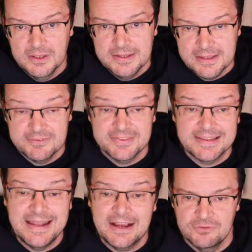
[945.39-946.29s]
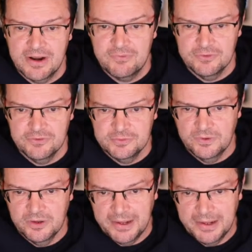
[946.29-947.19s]
give it to the connection reference to
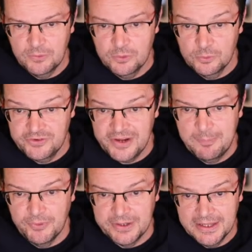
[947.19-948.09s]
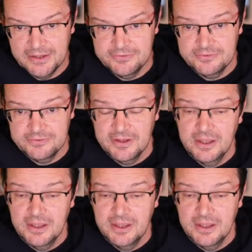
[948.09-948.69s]
worry about called SharePoint lists.